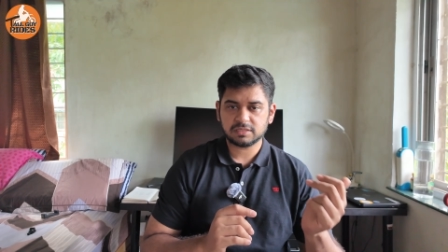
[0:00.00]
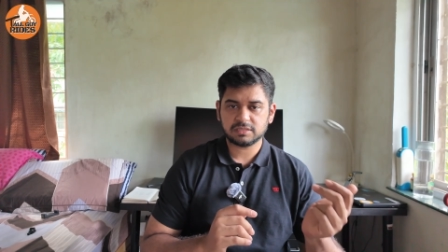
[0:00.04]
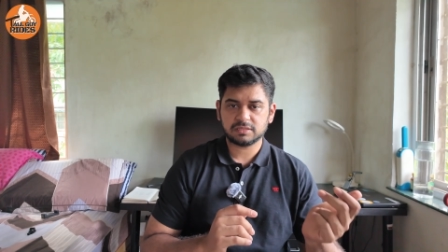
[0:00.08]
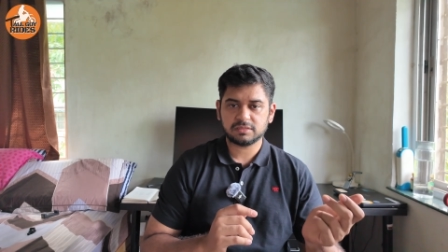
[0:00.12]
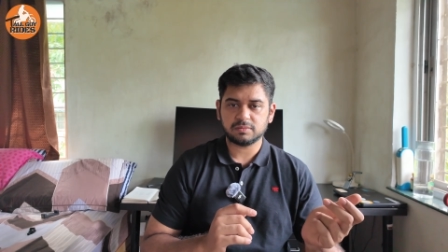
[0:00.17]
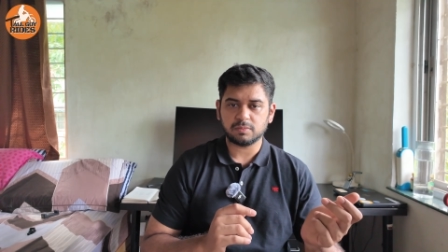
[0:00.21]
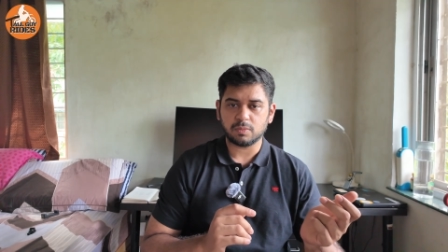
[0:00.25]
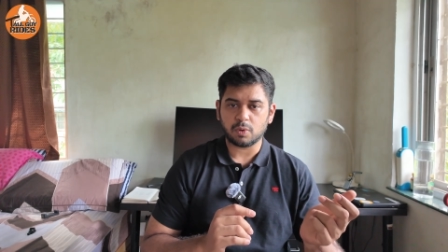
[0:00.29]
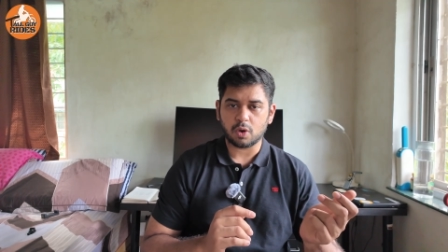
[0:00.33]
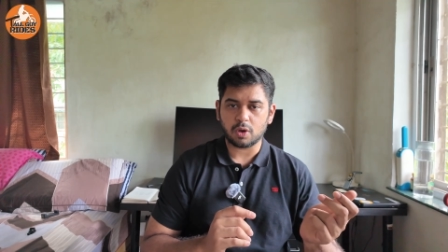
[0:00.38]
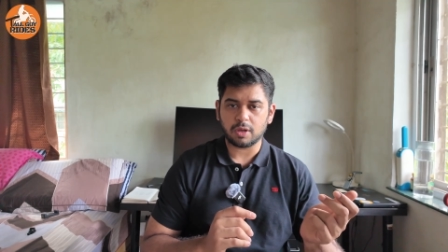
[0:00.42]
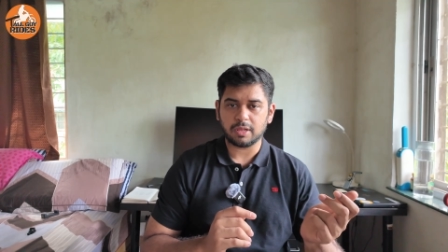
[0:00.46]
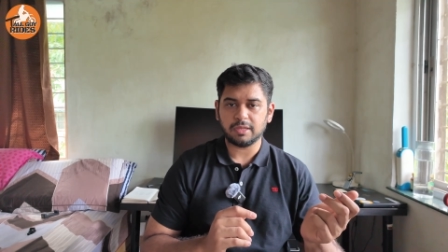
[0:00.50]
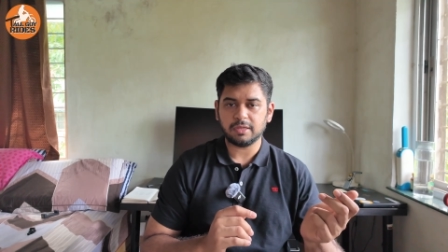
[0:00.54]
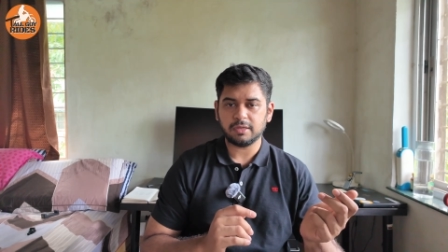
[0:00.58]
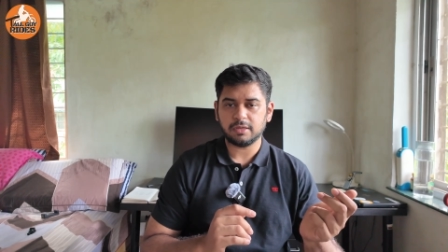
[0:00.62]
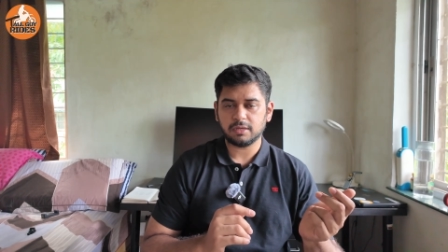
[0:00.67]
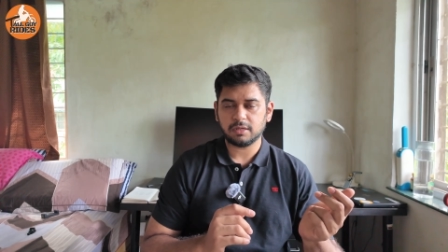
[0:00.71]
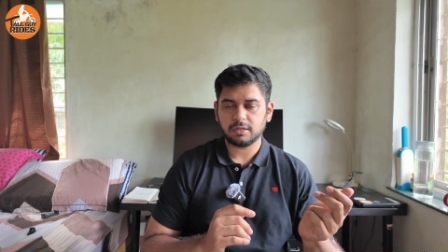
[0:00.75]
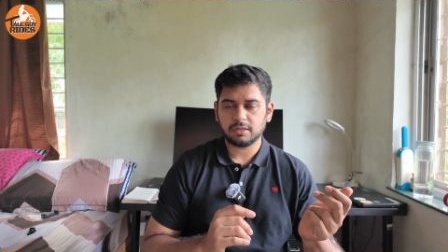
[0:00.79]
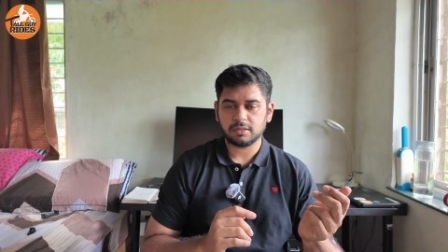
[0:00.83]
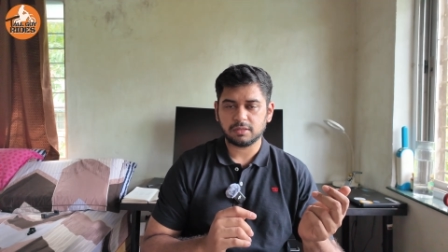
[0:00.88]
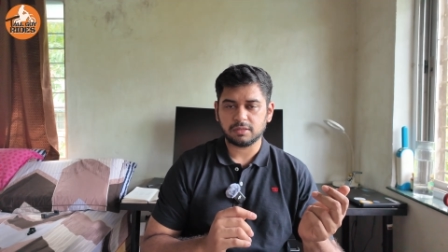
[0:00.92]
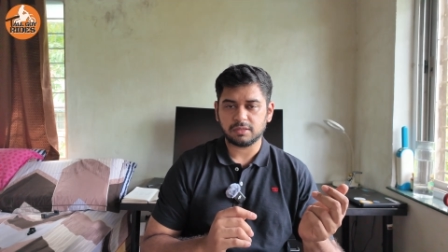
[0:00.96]

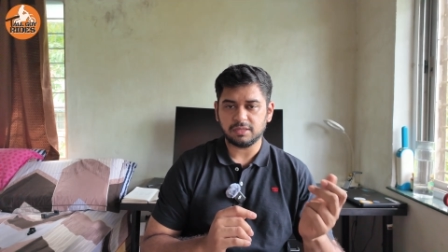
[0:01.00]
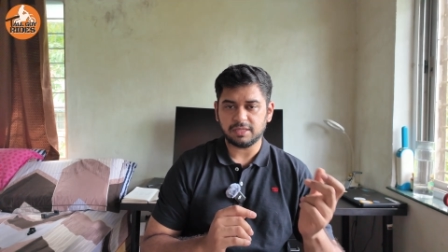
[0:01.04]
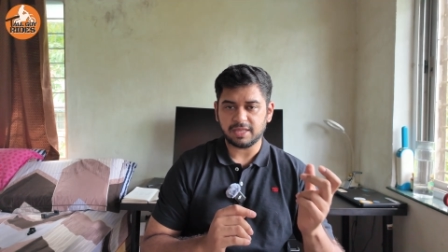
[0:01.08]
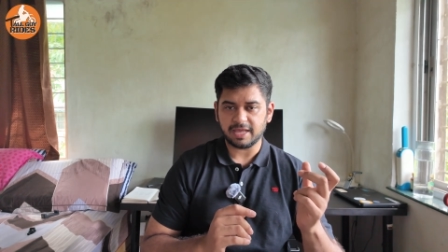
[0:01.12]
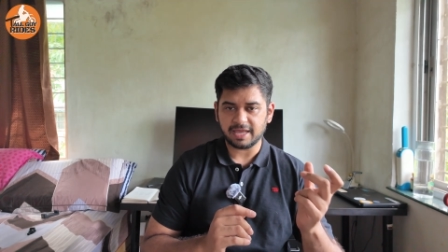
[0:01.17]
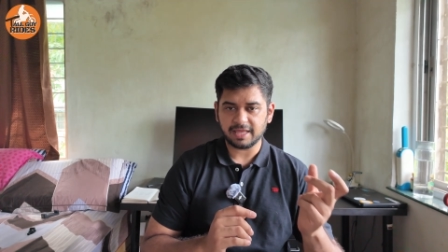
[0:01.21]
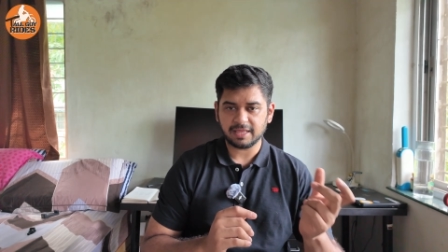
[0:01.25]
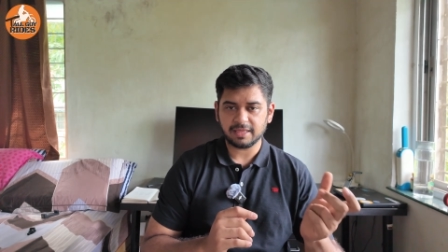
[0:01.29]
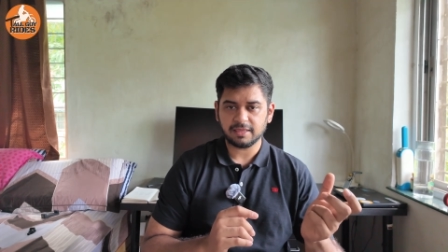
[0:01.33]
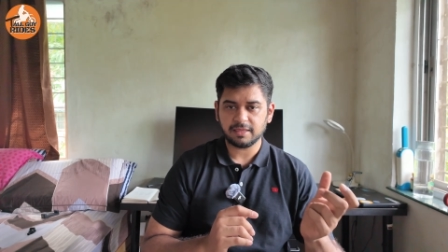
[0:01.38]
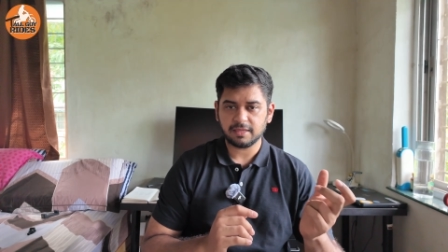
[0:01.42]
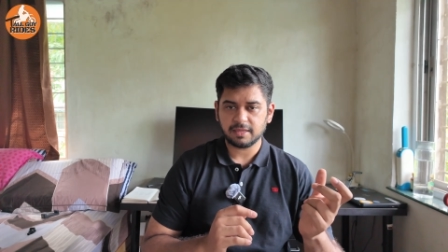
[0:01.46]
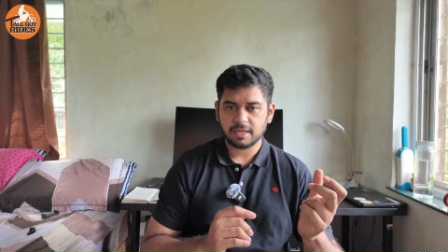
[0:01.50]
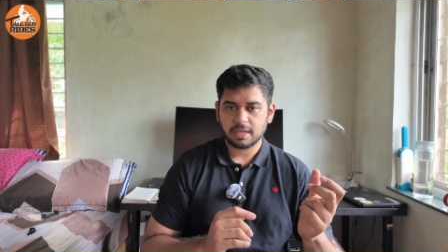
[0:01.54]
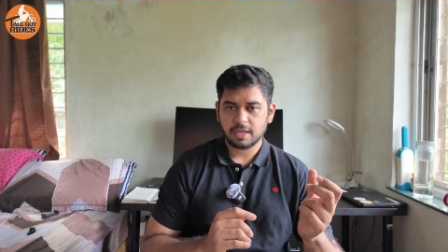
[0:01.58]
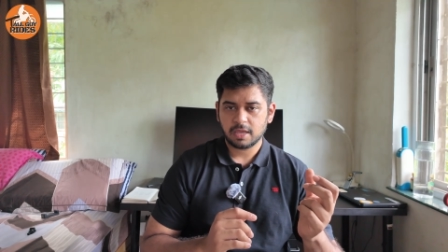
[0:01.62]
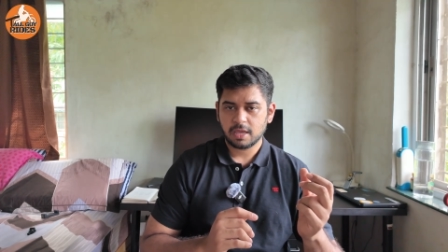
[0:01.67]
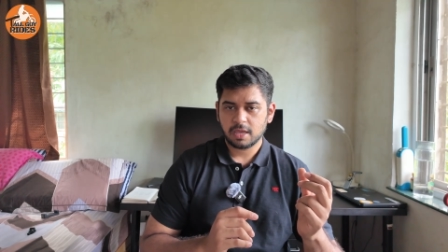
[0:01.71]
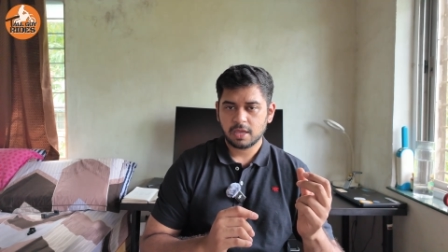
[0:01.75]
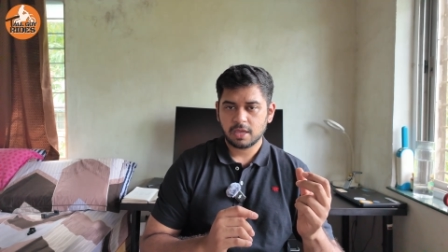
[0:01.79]
smaller than